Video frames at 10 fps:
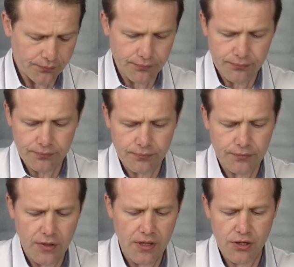There's
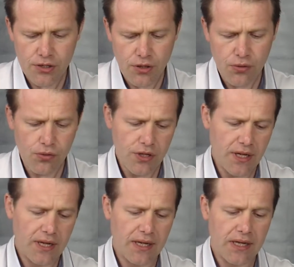another
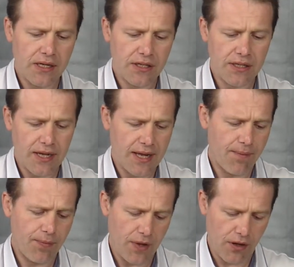case on
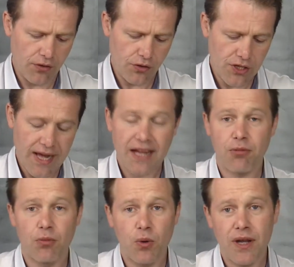Dartmoor
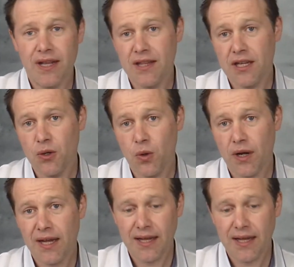in the UK.